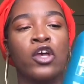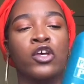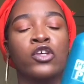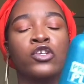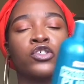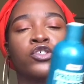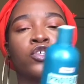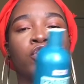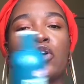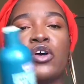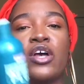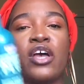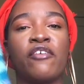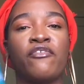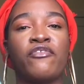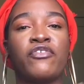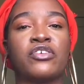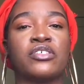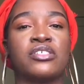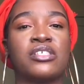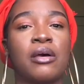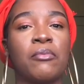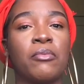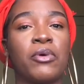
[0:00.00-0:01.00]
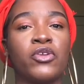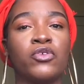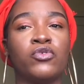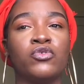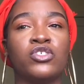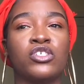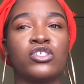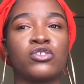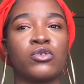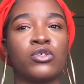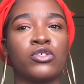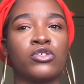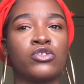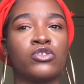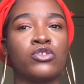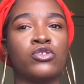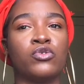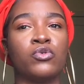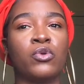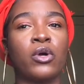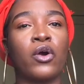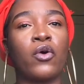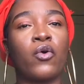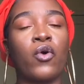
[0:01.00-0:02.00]
So if you're someone who just wants to
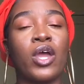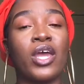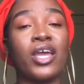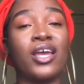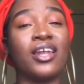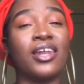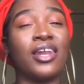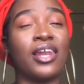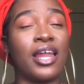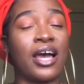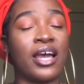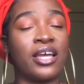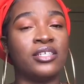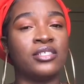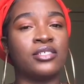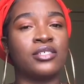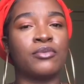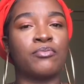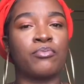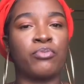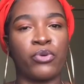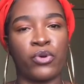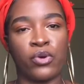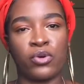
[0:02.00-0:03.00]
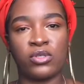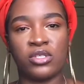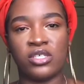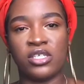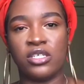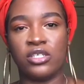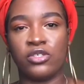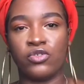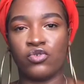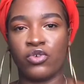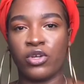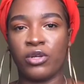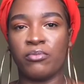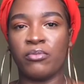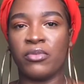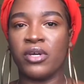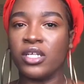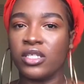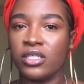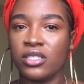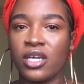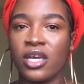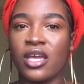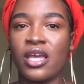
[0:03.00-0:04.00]
do a quick light protein
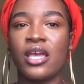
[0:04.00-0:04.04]
treatment,